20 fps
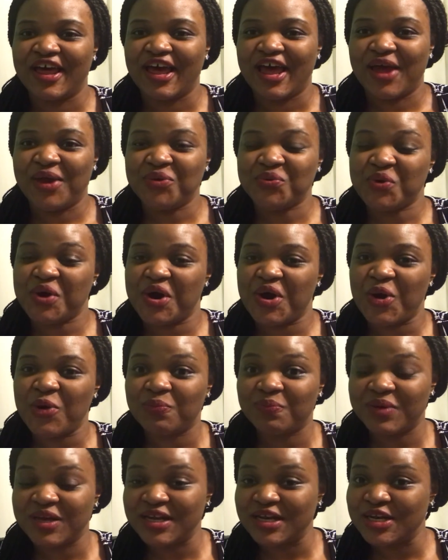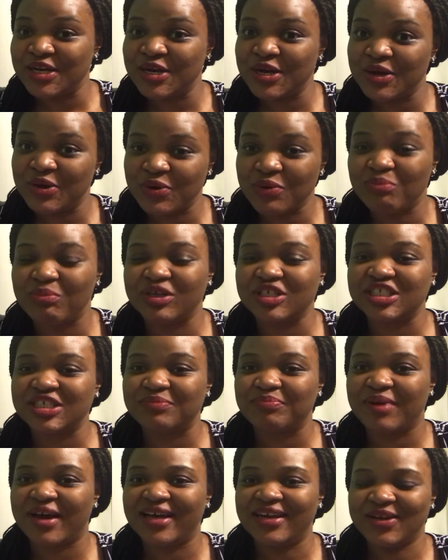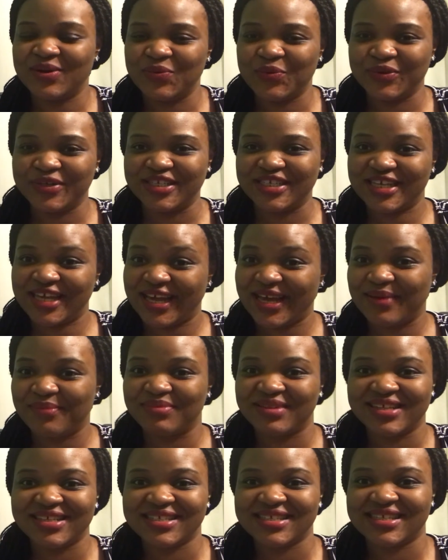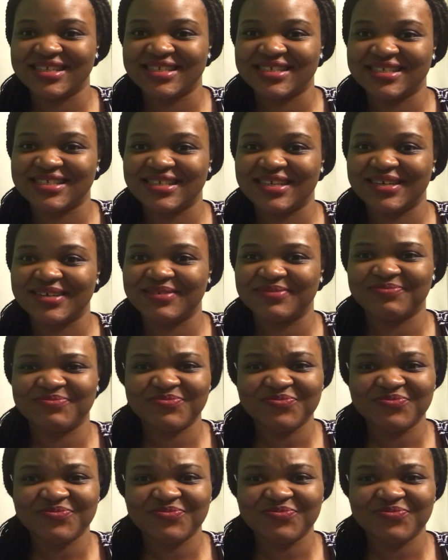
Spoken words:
And we're hoping no budget padding would take place this year.